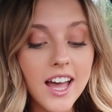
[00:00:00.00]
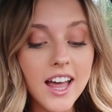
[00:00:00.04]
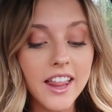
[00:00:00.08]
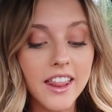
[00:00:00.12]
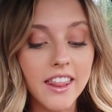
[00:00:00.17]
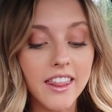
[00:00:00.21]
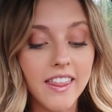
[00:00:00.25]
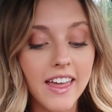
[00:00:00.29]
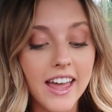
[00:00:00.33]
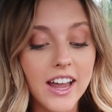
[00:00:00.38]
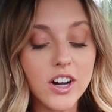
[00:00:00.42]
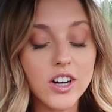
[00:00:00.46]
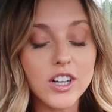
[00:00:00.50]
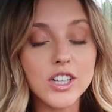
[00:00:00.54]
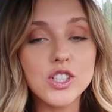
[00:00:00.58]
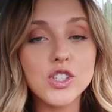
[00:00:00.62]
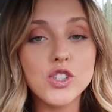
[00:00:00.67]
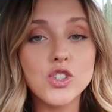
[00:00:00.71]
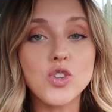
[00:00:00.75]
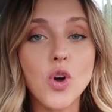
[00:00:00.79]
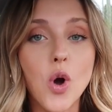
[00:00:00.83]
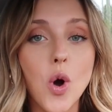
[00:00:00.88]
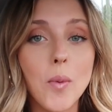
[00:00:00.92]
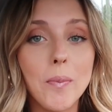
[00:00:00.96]
they are
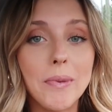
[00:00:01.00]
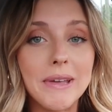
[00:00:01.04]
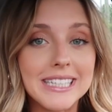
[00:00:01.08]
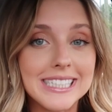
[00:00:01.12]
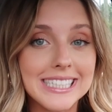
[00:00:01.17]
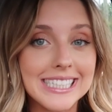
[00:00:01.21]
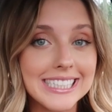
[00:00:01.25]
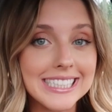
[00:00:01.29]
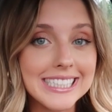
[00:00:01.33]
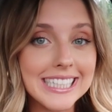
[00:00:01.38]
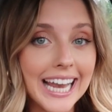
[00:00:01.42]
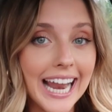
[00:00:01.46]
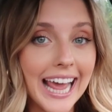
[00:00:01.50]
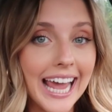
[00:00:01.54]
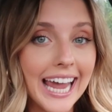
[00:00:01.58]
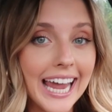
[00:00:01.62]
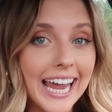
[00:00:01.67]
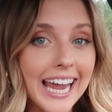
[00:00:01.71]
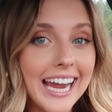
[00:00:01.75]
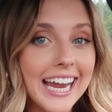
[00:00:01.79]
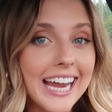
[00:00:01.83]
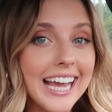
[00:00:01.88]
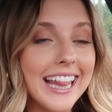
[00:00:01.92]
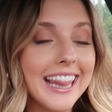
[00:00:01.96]
so busy
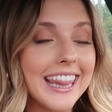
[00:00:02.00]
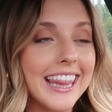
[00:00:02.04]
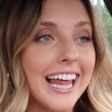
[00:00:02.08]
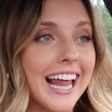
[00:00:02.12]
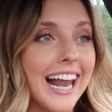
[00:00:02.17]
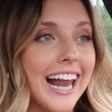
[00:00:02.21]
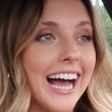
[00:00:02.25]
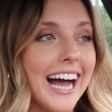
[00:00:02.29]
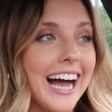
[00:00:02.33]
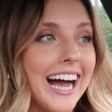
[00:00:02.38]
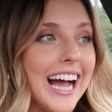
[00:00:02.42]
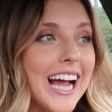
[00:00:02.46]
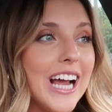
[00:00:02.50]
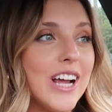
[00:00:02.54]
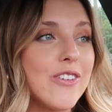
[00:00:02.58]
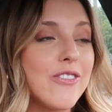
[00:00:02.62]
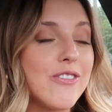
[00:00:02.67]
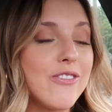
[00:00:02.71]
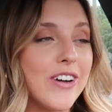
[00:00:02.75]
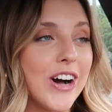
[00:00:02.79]
today that I